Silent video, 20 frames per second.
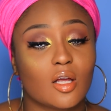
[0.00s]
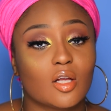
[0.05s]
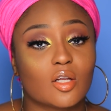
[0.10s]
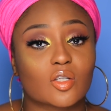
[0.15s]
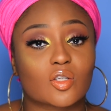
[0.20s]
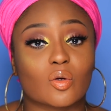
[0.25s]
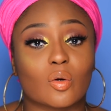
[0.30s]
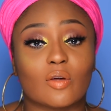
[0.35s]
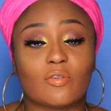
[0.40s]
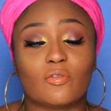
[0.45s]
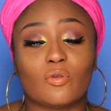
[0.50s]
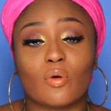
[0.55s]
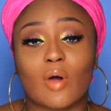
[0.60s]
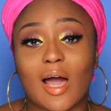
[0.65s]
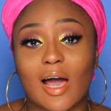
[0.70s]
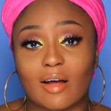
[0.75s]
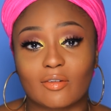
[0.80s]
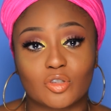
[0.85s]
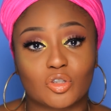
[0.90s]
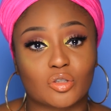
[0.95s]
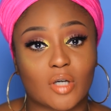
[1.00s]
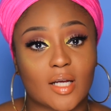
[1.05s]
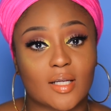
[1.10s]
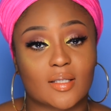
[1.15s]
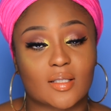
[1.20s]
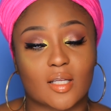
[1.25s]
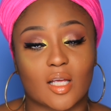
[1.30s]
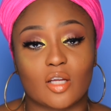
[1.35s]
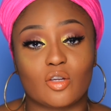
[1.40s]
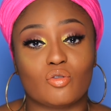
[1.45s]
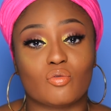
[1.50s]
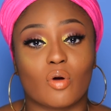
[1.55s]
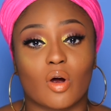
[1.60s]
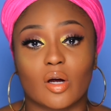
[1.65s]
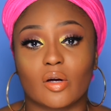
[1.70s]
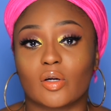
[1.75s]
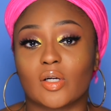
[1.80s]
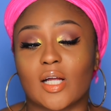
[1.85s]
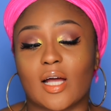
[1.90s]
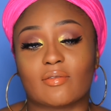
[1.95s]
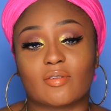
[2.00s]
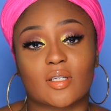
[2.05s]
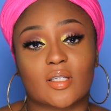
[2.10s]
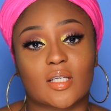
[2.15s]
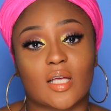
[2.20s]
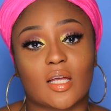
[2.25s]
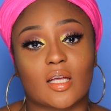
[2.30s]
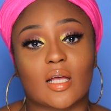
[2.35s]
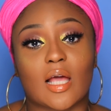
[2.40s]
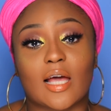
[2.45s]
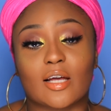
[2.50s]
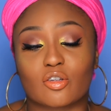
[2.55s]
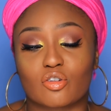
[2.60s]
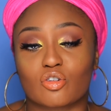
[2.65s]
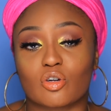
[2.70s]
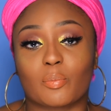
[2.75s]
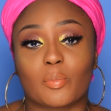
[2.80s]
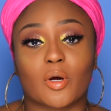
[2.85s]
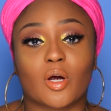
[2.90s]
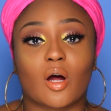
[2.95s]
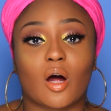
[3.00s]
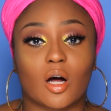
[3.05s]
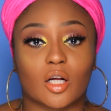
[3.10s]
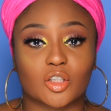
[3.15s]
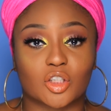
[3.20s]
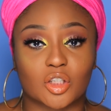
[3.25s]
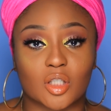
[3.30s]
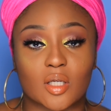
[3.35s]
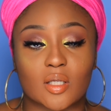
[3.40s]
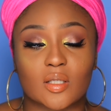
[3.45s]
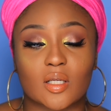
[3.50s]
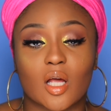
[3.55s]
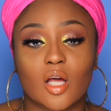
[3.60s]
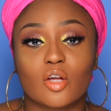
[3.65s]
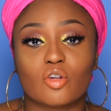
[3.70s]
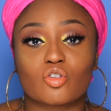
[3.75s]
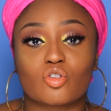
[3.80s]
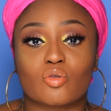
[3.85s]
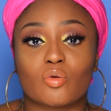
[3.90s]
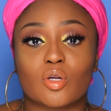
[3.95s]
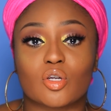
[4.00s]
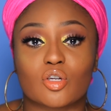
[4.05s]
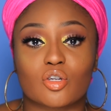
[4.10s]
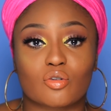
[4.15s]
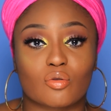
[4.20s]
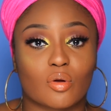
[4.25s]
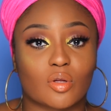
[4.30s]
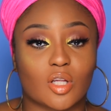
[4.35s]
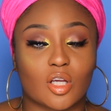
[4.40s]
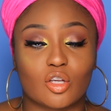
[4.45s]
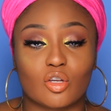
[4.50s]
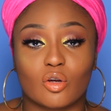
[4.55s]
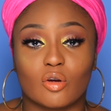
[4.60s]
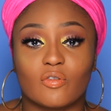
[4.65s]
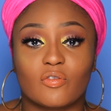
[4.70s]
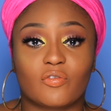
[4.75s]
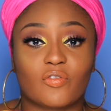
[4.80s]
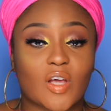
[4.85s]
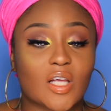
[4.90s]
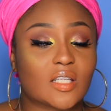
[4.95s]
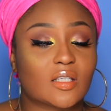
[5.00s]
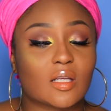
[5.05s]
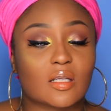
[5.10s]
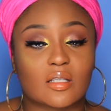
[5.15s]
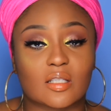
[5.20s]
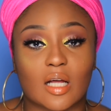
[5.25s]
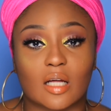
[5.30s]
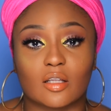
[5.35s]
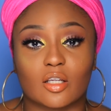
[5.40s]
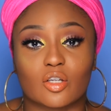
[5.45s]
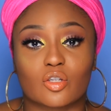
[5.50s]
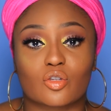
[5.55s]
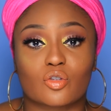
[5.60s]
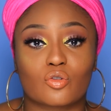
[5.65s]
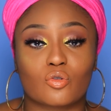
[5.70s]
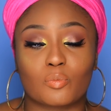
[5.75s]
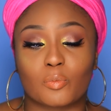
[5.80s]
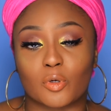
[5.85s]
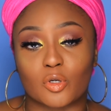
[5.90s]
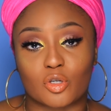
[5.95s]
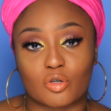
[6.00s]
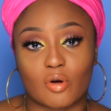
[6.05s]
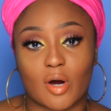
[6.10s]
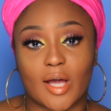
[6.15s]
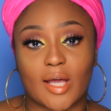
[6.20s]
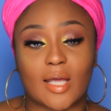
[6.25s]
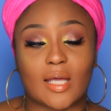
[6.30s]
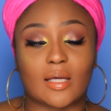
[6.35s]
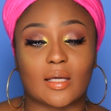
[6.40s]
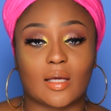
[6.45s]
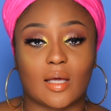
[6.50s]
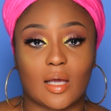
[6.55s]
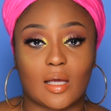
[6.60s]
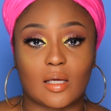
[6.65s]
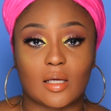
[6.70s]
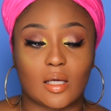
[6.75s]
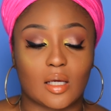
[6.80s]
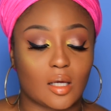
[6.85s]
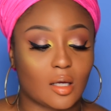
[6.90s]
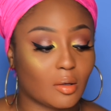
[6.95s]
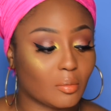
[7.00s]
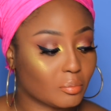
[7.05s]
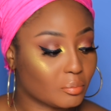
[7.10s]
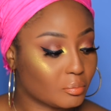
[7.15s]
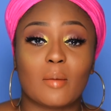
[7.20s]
So if you have dry skin, you are going to have to take extra precautions to ensure that your face does not look super dry and cakey.